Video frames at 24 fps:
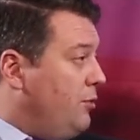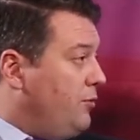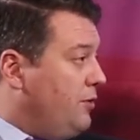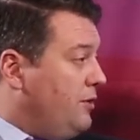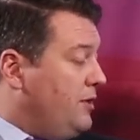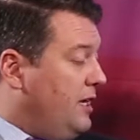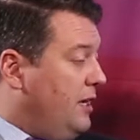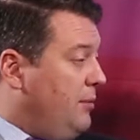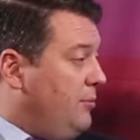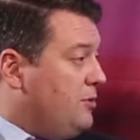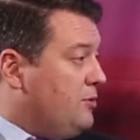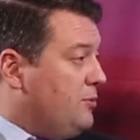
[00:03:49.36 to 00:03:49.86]
over
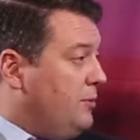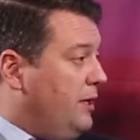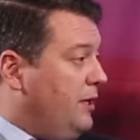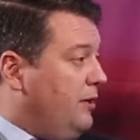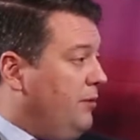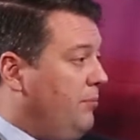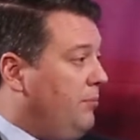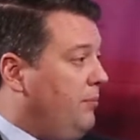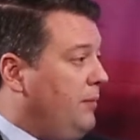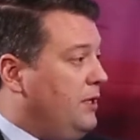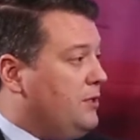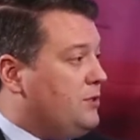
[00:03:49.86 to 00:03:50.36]
time as
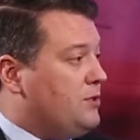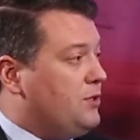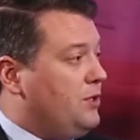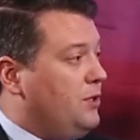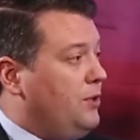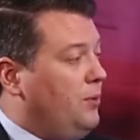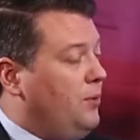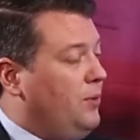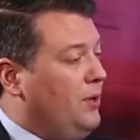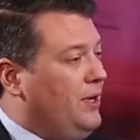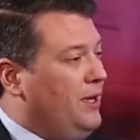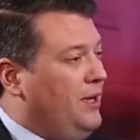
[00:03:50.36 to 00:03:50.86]
well. And
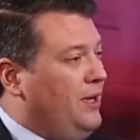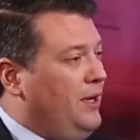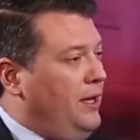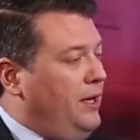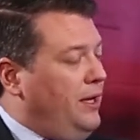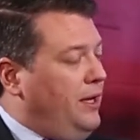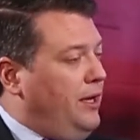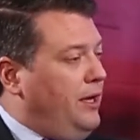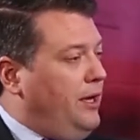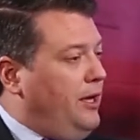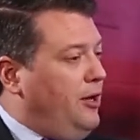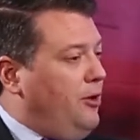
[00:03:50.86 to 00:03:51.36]
so
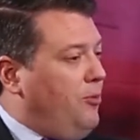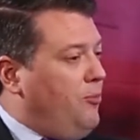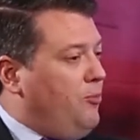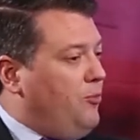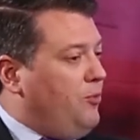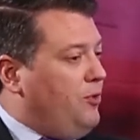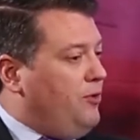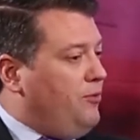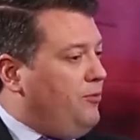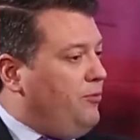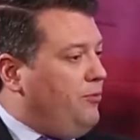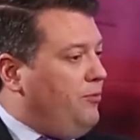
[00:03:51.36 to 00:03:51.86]

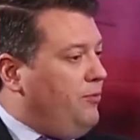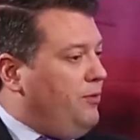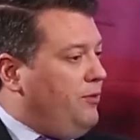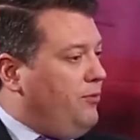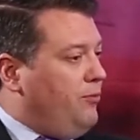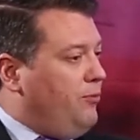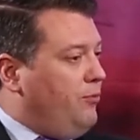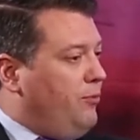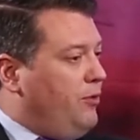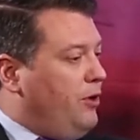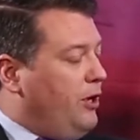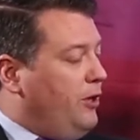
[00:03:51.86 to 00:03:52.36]

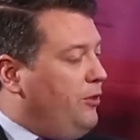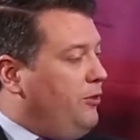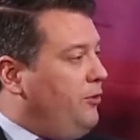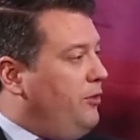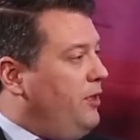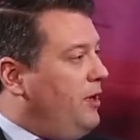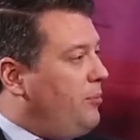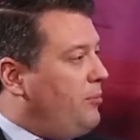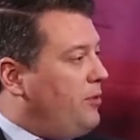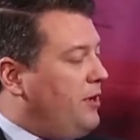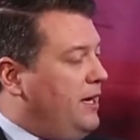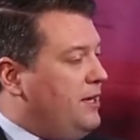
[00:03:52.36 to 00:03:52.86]
we've gone through
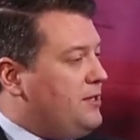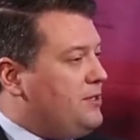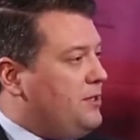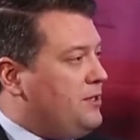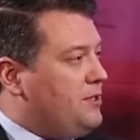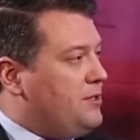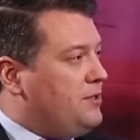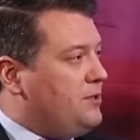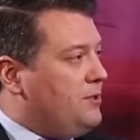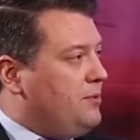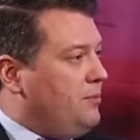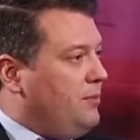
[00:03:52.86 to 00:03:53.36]
that
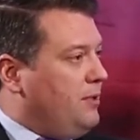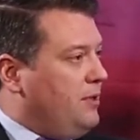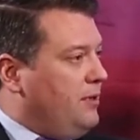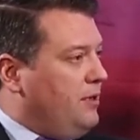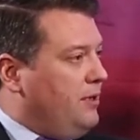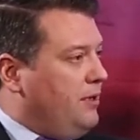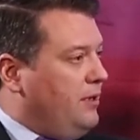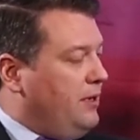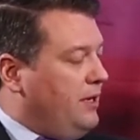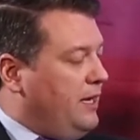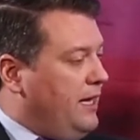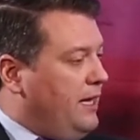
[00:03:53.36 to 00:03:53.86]
process,
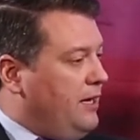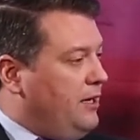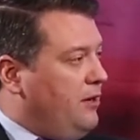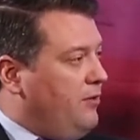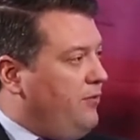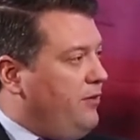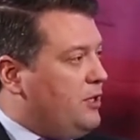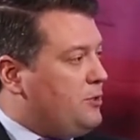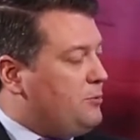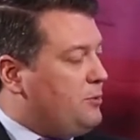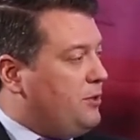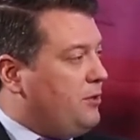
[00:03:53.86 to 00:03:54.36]
gotten
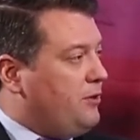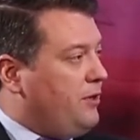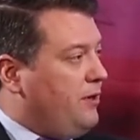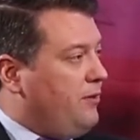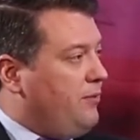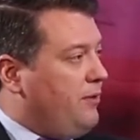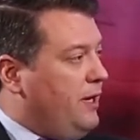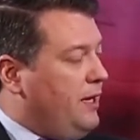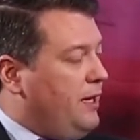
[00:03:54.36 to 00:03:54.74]
investment grade